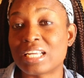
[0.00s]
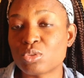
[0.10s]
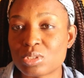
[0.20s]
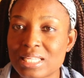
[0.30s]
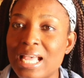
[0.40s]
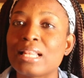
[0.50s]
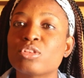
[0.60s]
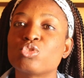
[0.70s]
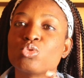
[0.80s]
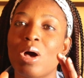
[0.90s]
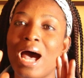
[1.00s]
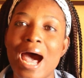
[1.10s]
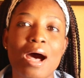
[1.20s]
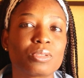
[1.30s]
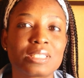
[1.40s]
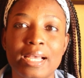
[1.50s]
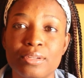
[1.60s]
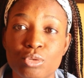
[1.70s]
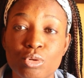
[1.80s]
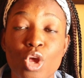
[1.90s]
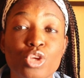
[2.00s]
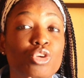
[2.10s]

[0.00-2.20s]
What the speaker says: Social to alter you.